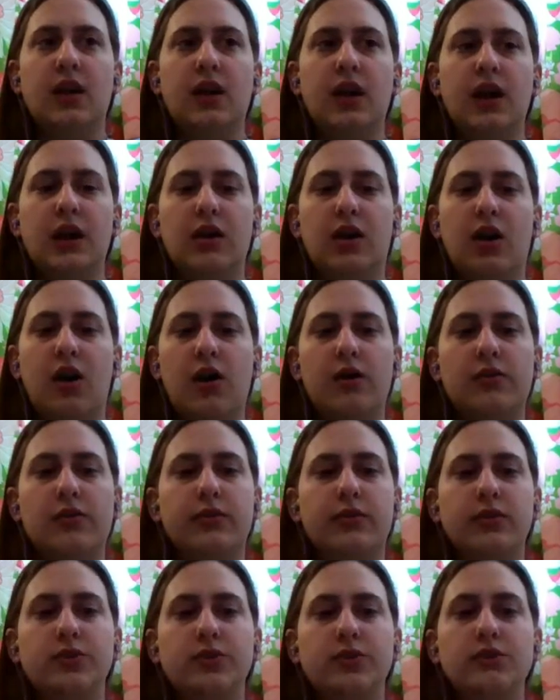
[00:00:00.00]
an
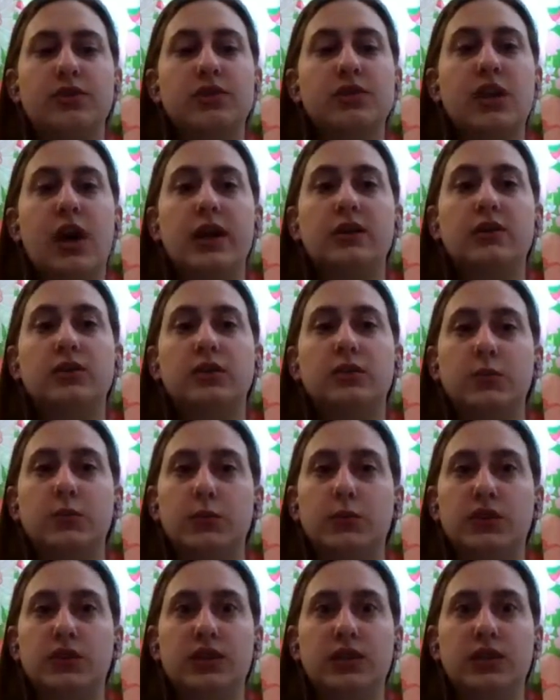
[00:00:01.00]
author whose style you
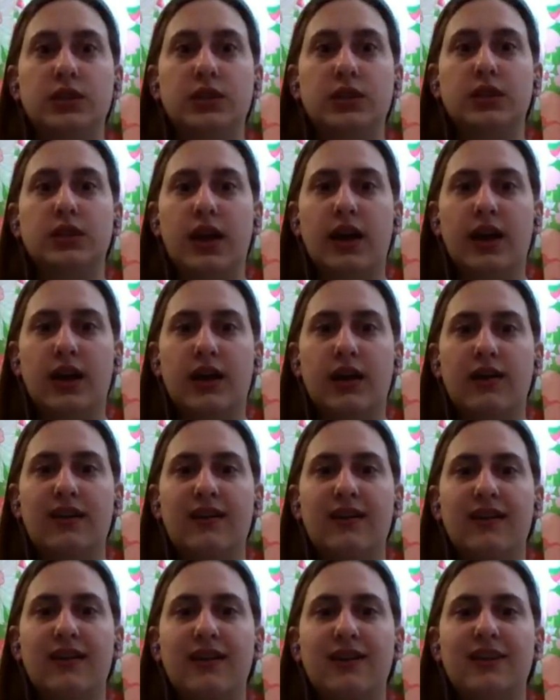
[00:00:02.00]
really like,